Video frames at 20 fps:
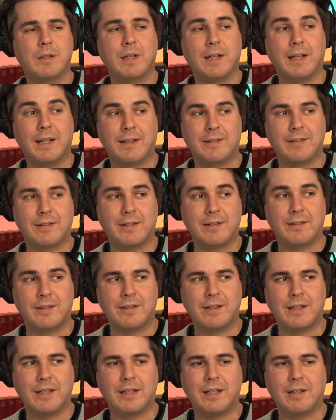
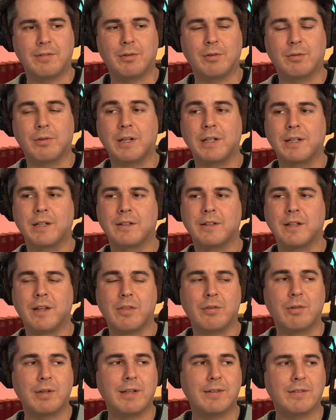elasticity if you're running a
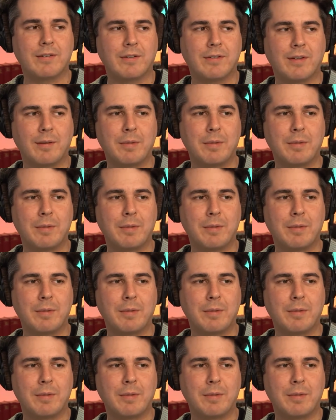T3 instance.